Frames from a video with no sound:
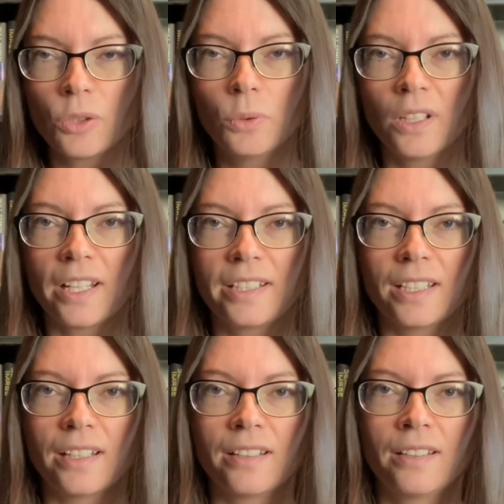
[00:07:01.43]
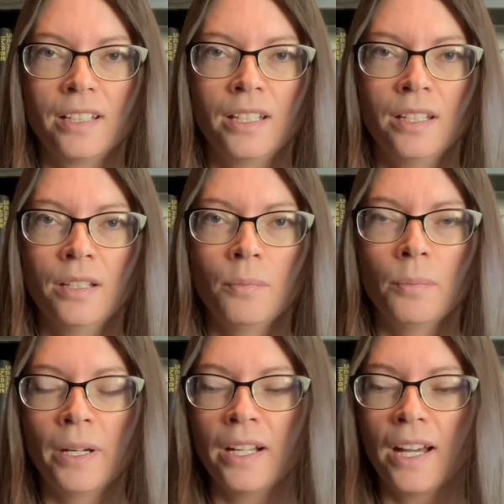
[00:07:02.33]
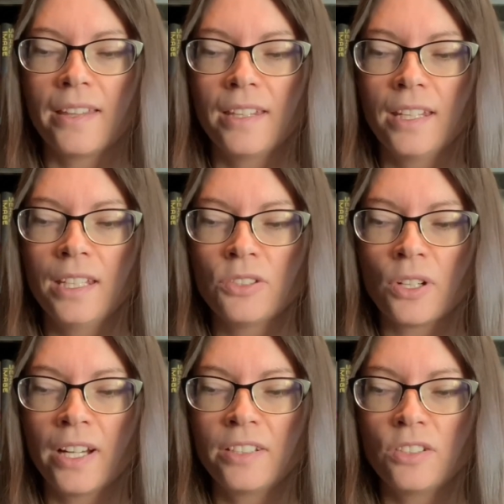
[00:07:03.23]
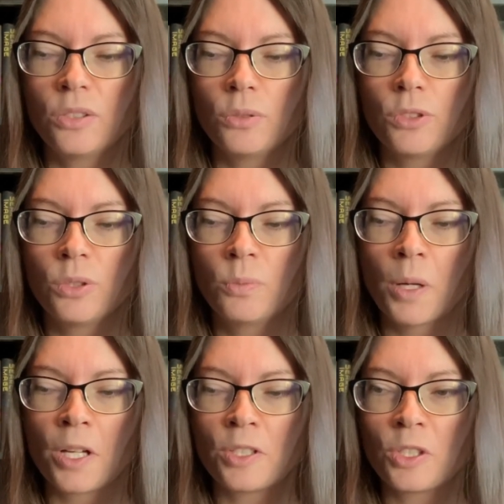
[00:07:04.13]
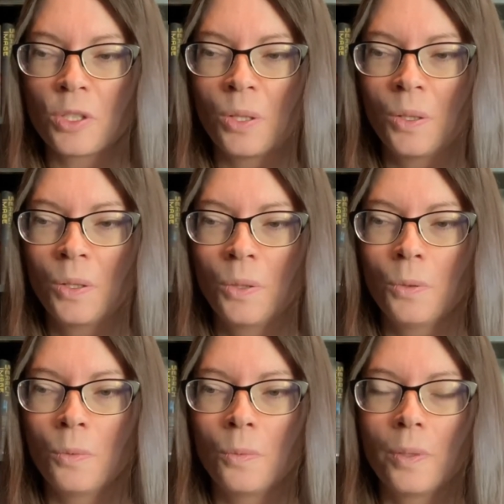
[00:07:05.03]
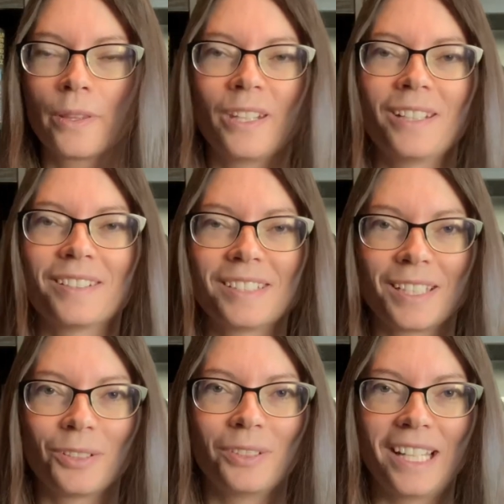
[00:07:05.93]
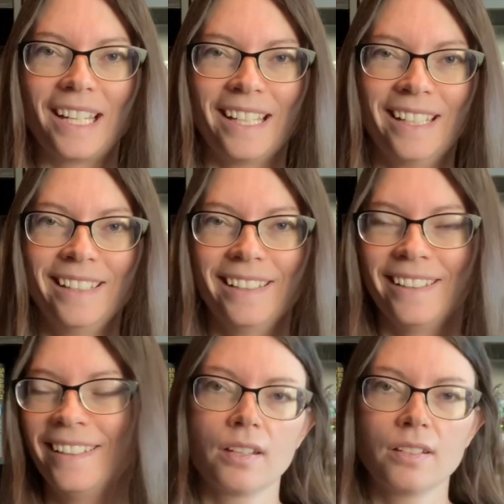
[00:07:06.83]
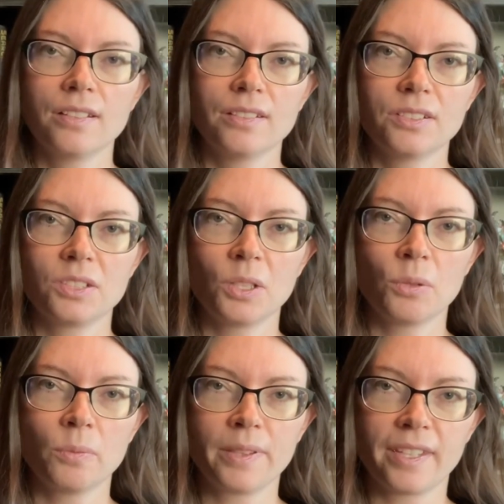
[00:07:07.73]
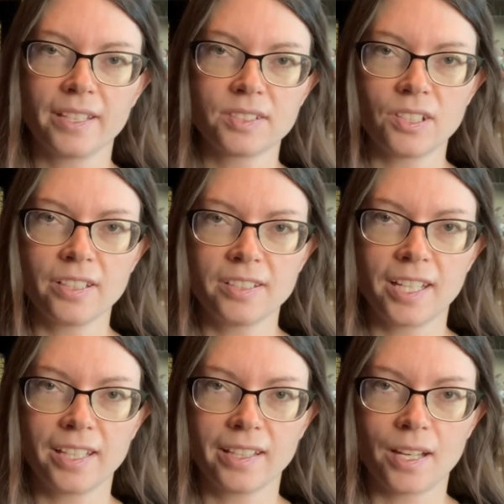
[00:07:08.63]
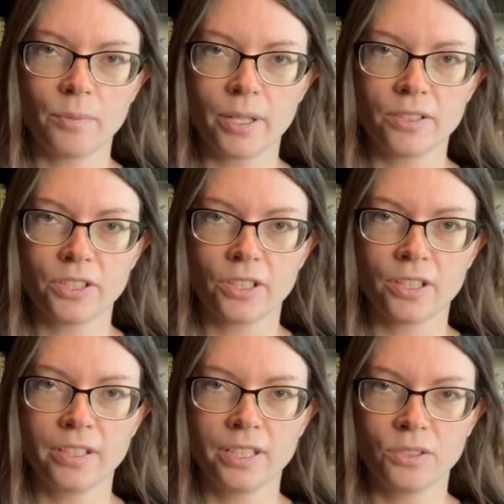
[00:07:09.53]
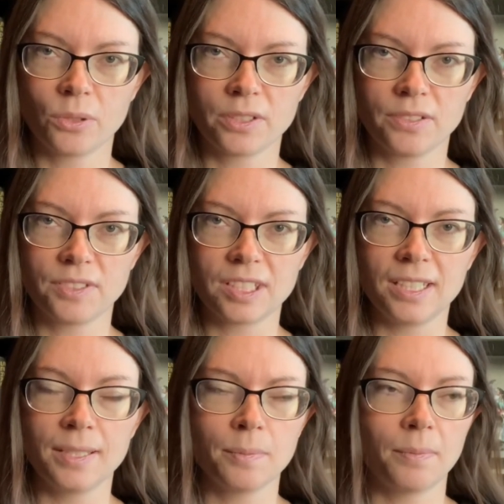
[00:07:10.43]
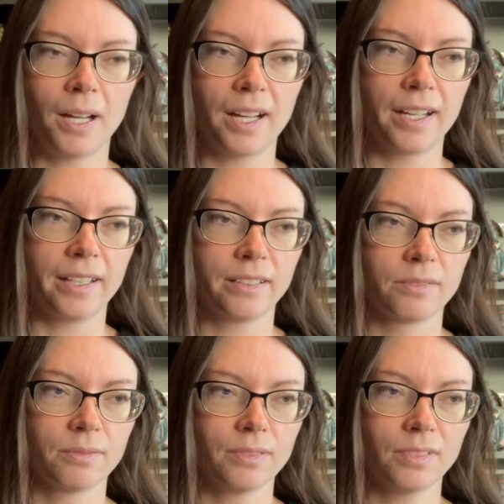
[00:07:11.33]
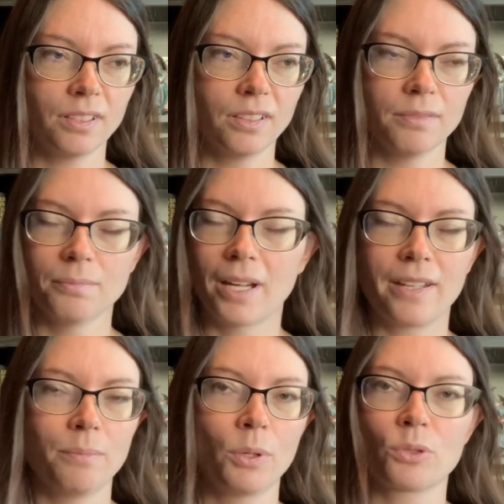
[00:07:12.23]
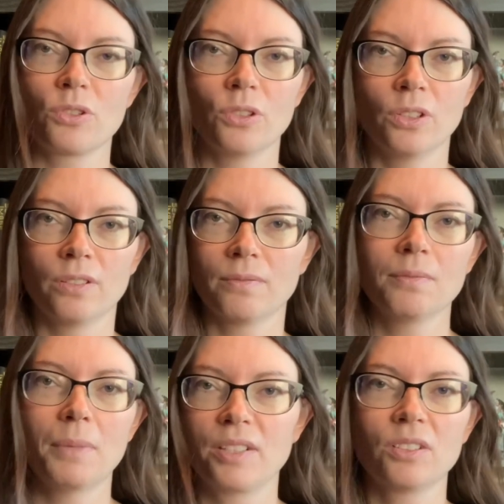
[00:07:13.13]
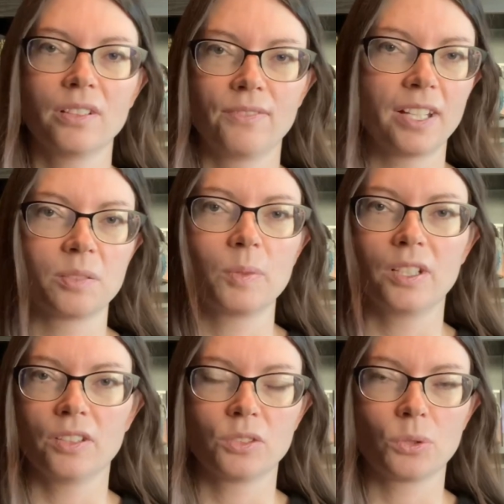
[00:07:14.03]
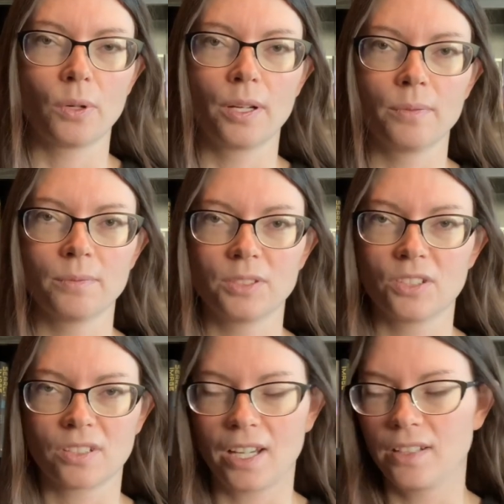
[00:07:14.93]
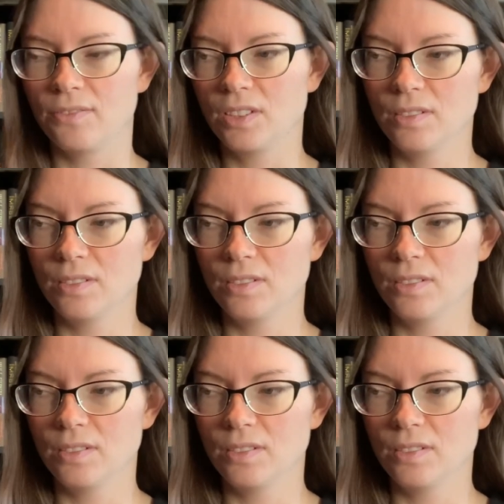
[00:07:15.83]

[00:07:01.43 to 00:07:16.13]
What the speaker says: a cool idea. But I think he tried to do too much within a single day. So when things started taking that weird turn in Doors of Sleep, my emotional, mental investment in the story was just kind of